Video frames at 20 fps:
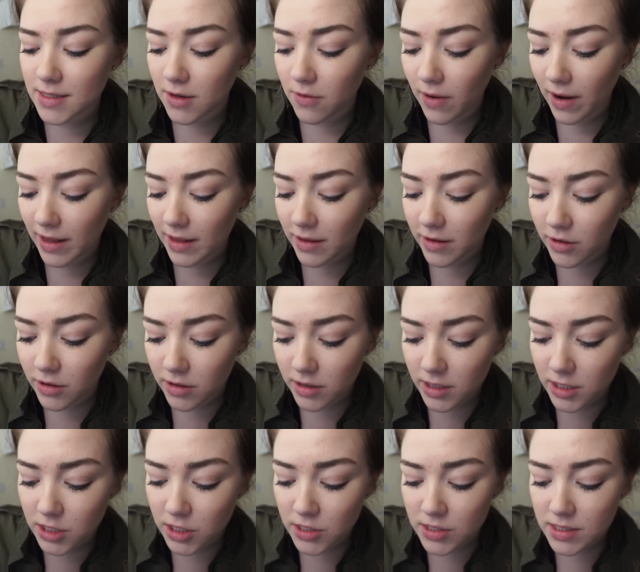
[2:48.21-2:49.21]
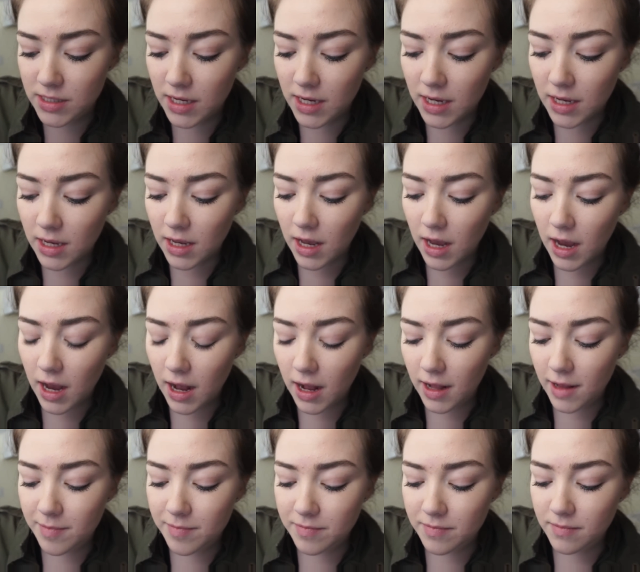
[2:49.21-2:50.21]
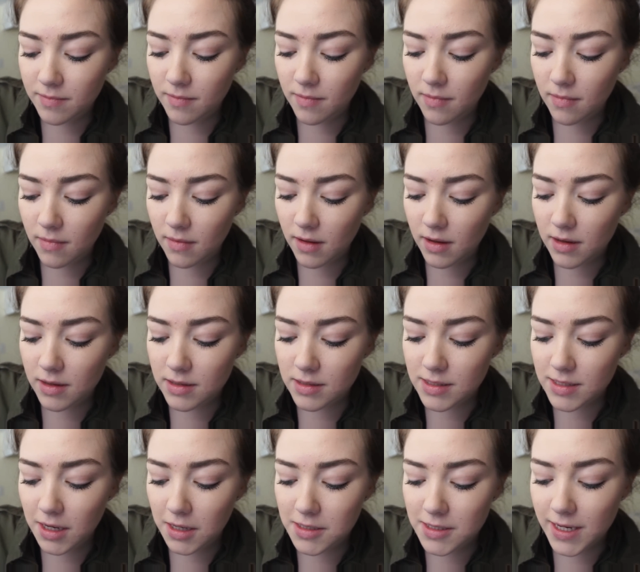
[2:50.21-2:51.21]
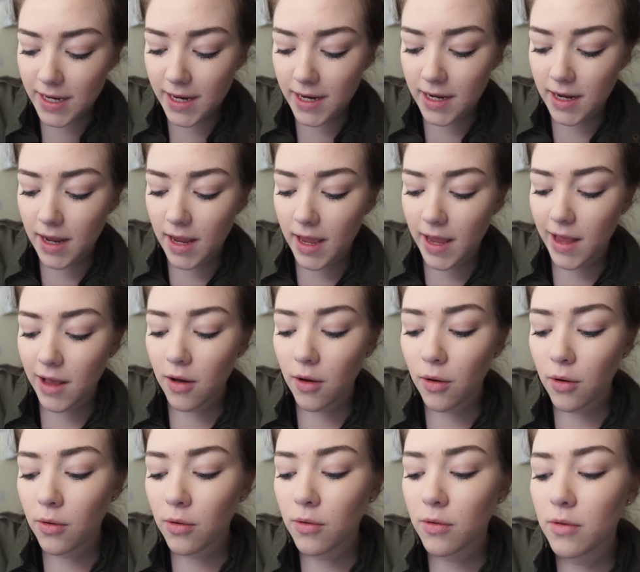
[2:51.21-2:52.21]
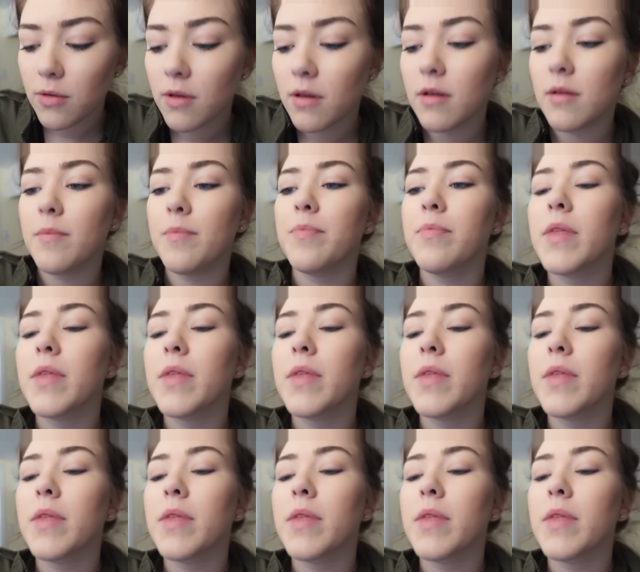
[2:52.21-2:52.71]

So I literally just sauteed a whole